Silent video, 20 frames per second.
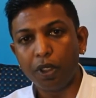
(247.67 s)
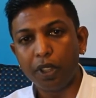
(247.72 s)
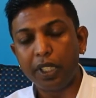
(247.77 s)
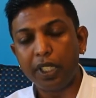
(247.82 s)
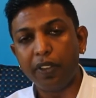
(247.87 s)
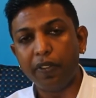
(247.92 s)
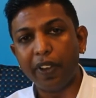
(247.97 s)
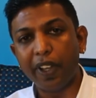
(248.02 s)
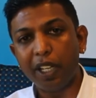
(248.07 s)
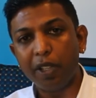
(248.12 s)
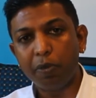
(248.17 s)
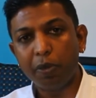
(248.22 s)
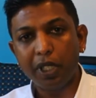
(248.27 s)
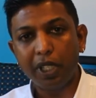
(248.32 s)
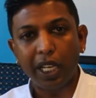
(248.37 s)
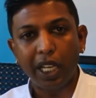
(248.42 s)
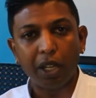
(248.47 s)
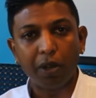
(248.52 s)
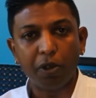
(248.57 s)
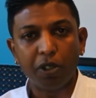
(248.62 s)
the development
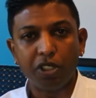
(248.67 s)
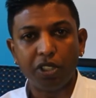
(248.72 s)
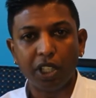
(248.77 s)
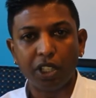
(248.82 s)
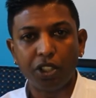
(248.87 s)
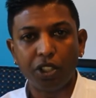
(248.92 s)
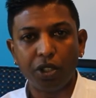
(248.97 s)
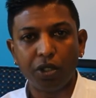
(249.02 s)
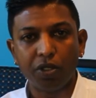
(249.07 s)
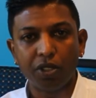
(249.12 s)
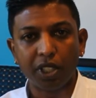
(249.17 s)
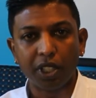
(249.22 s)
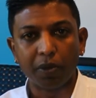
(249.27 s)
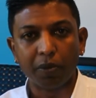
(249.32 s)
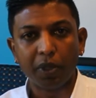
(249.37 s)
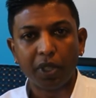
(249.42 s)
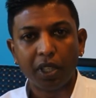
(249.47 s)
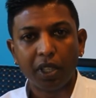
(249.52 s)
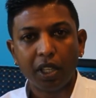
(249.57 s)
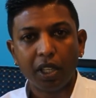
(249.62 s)
language that you're using.
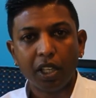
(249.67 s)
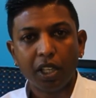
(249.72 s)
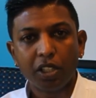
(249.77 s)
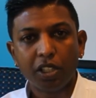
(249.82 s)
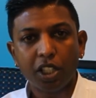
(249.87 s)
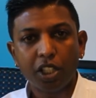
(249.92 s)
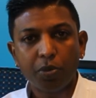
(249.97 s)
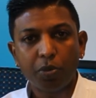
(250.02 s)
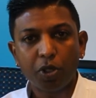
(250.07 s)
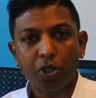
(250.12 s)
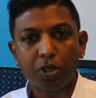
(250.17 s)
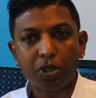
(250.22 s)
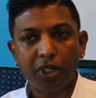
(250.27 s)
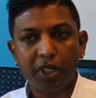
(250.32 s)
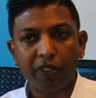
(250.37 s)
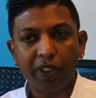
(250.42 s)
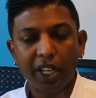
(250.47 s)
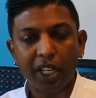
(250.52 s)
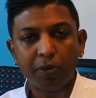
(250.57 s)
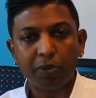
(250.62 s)
SIS Pro has
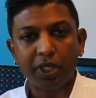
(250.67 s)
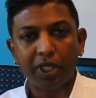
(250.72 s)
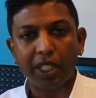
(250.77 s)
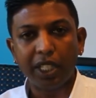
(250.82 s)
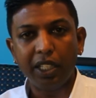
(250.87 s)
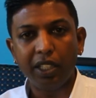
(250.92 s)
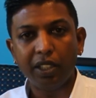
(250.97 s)
developed an